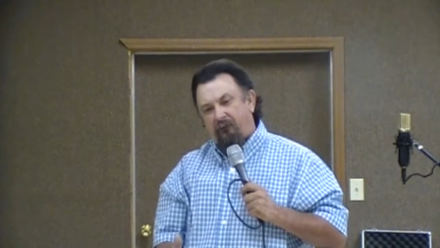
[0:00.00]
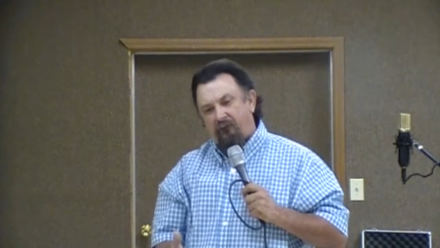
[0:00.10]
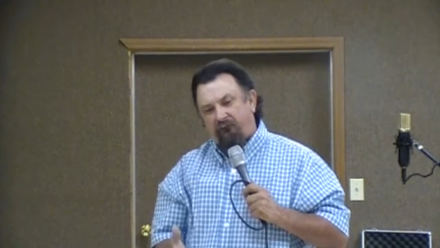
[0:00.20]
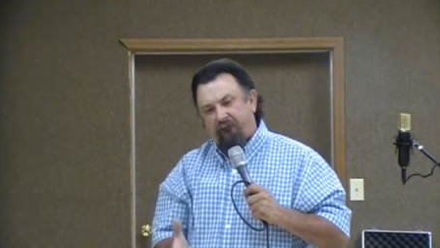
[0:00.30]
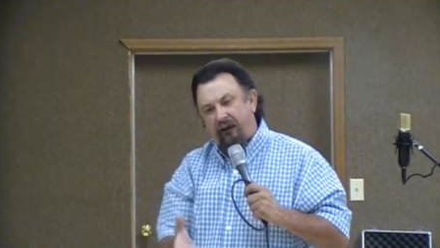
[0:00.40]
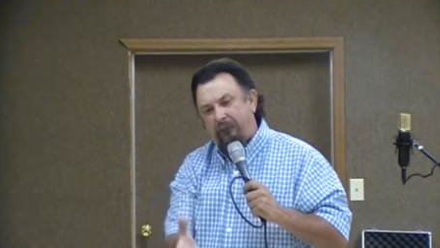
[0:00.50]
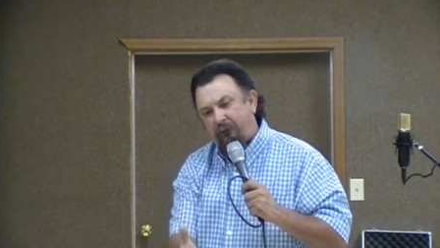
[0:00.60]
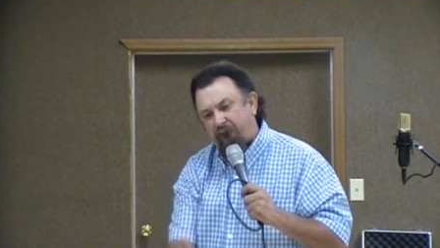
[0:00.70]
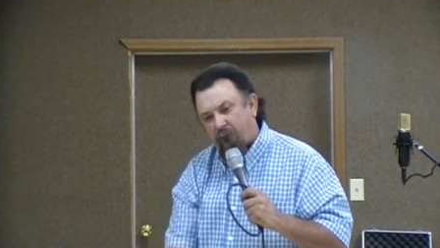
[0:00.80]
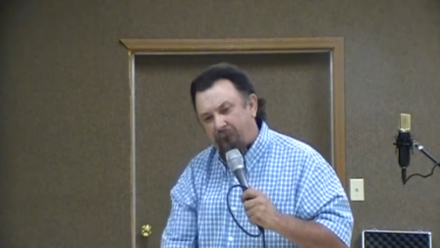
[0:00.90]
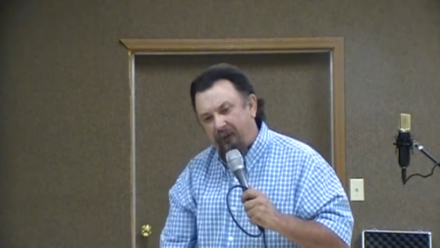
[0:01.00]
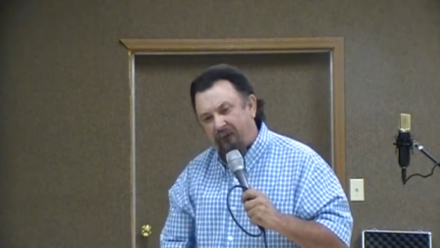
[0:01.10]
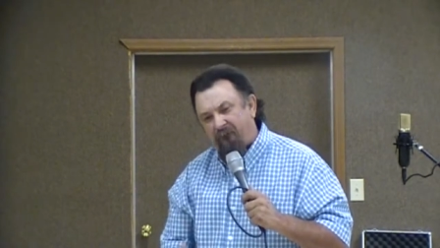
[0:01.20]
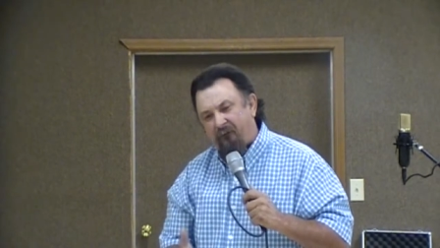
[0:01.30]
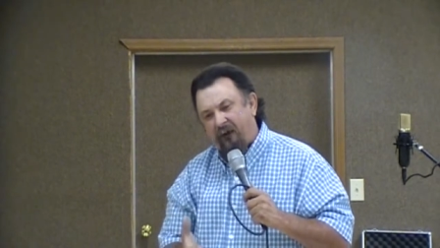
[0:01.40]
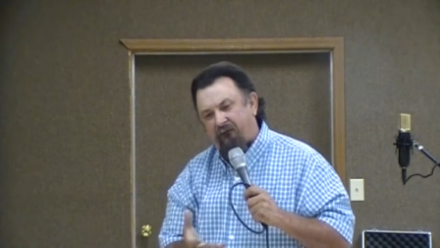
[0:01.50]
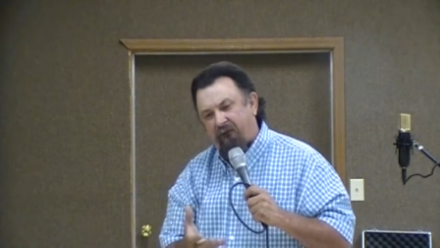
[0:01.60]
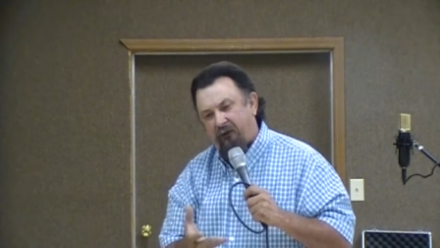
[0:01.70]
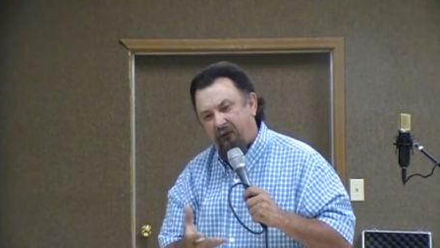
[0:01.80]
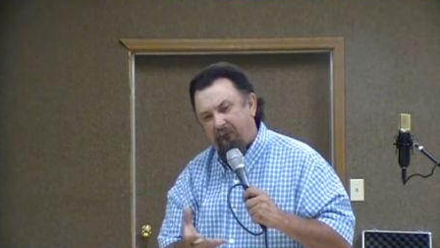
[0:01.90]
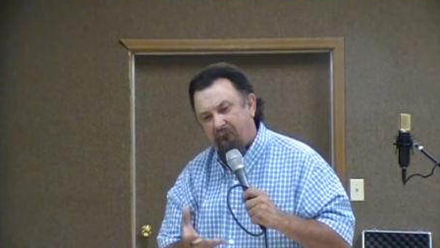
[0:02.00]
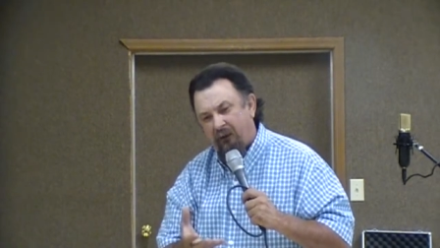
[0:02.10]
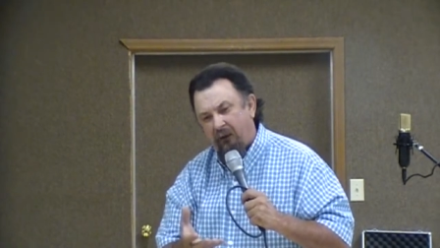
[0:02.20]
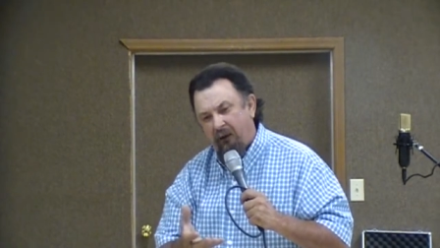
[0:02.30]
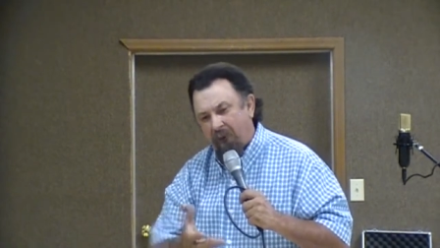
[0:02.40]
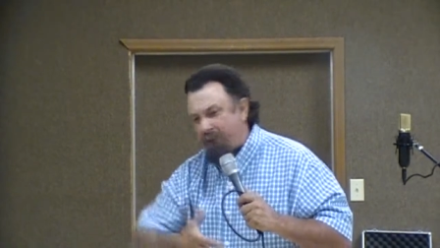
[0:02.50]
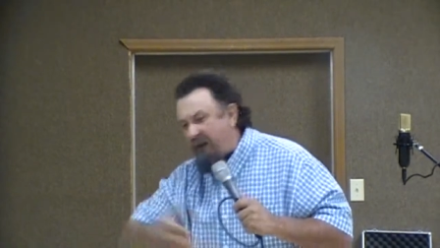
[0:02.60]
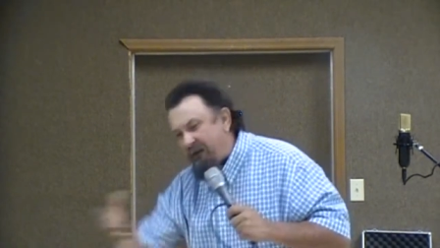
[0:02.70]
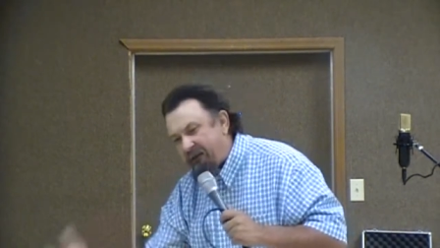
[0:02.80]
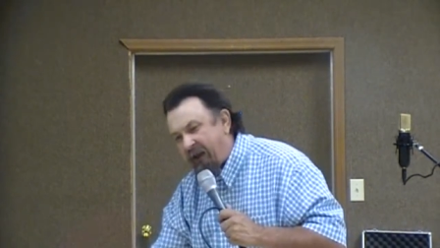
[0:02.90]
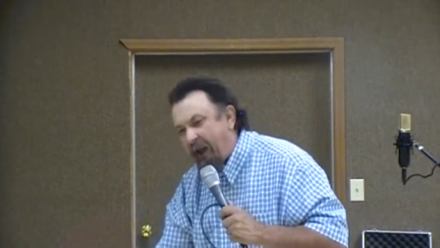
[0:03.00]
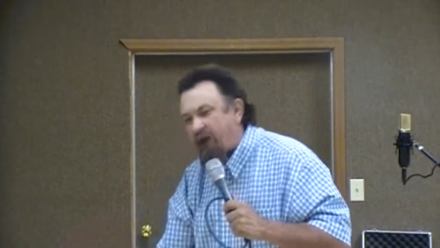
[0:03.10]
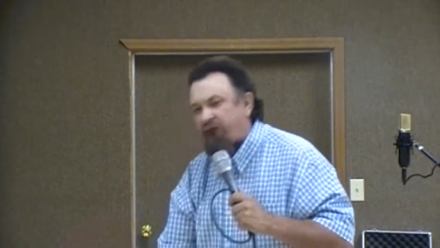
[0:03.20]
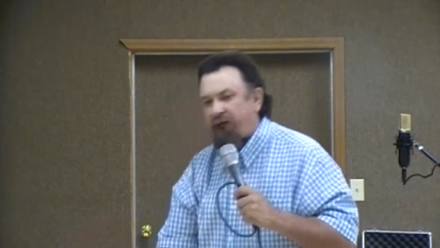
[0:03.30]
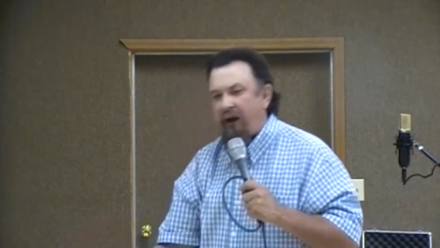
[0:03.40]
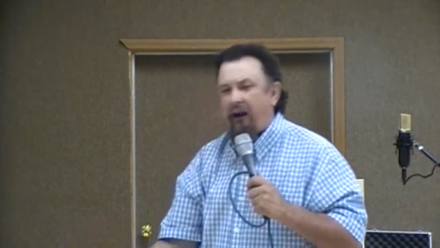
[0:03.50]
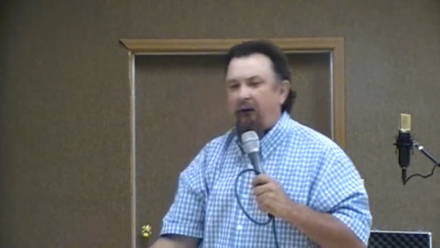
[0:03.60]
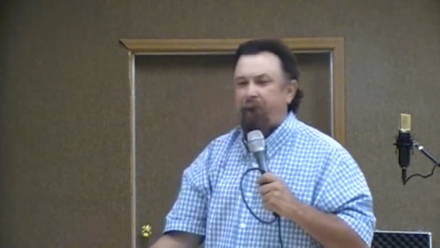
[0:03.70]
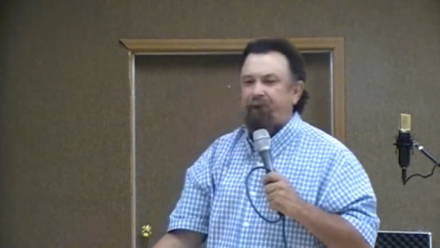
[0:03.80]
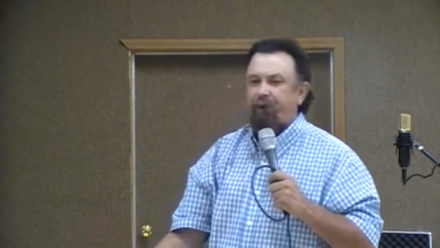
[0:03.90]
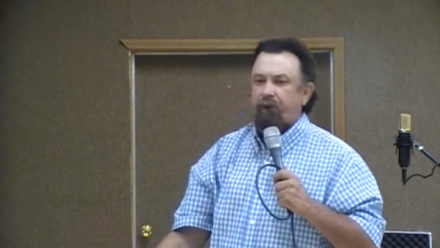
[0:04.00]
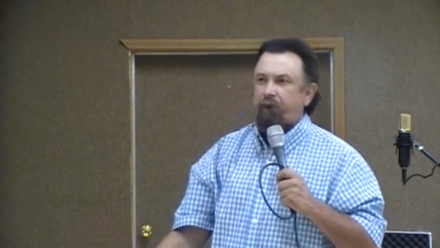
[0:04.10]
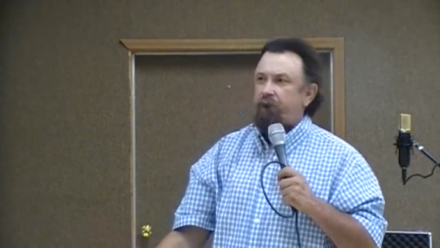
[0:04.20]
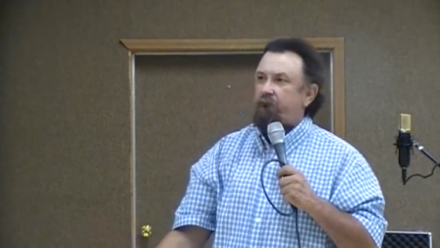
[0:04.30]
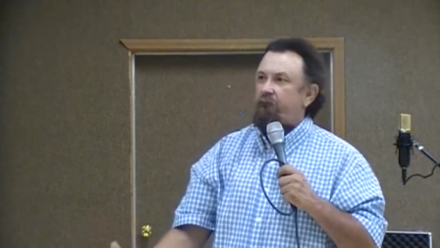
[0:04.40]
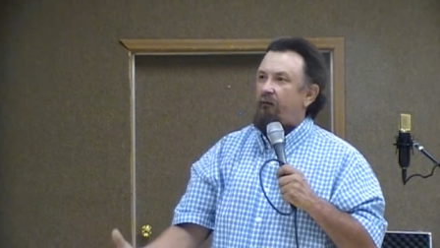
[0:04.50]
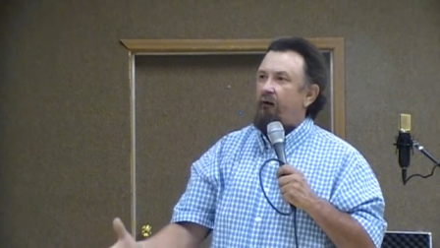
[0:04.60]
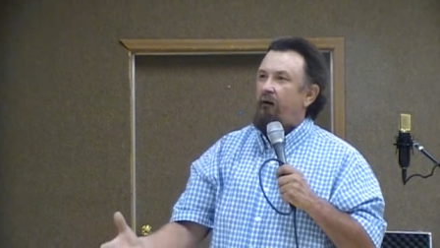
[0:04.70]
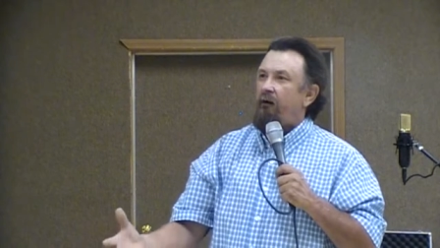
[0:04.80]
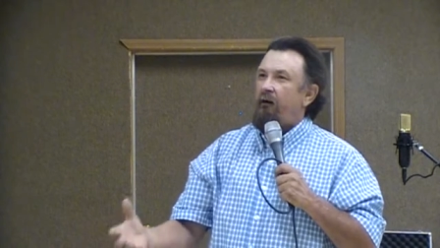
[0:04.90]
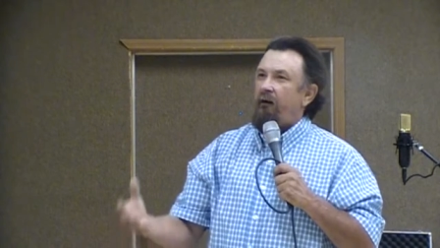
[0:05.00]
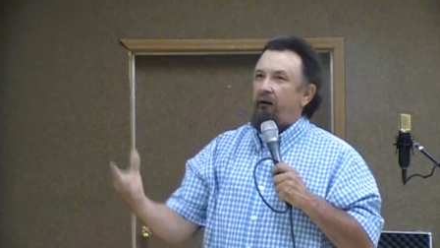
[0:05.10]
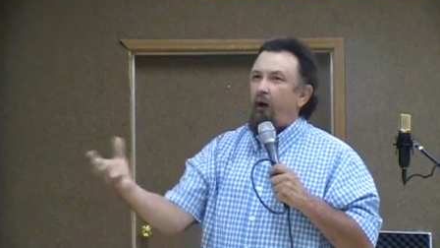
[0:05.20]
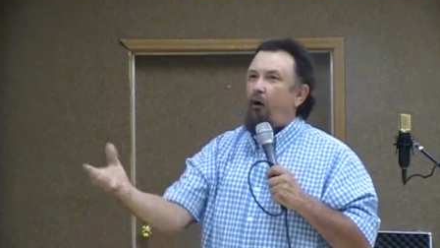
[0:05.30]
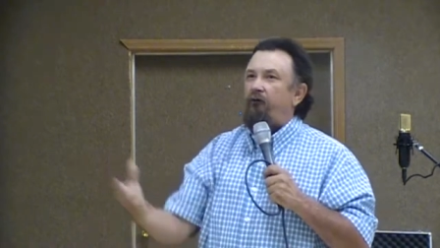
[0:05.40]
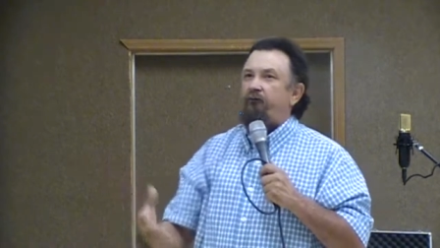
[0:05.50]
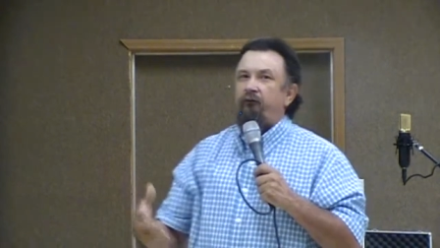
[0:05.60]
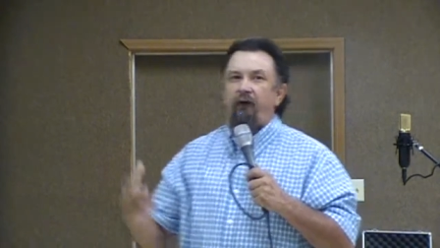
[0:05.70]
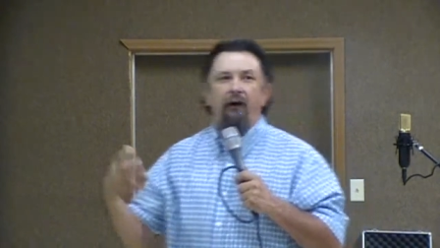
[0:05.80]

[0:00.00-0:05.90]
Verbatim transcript: and these demons were manifesting and, and being cast out. And Lois was